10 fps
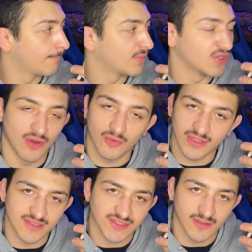no
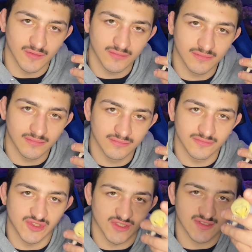Lizzo,
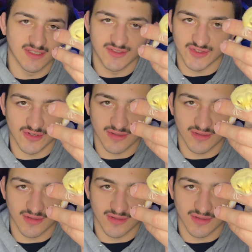just lizard,